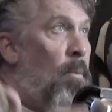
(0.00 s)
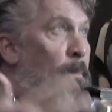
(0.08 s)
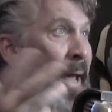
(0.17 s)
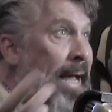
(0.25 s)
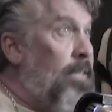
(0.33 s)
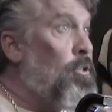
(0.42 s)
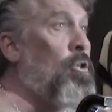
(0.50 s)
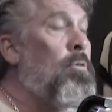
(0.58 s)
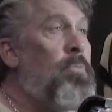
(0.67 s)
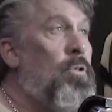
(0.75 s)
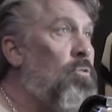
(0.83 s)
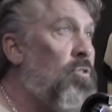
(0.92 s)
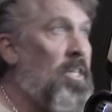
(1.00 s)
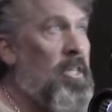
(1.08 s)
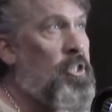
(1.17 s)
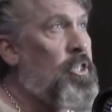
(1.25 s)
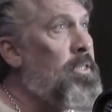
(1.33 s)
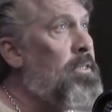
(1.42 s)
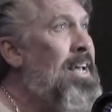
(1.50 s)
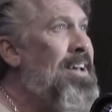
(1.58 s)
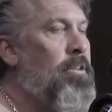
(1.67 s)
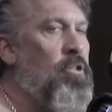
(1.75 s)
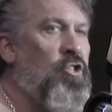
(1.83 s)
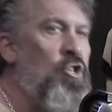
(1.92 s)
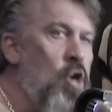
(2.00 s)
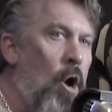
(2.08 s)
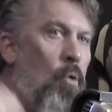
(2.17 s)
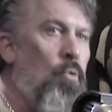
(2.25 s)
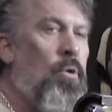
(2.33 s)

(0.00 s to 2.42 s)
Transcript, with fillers: painter, musician, there's no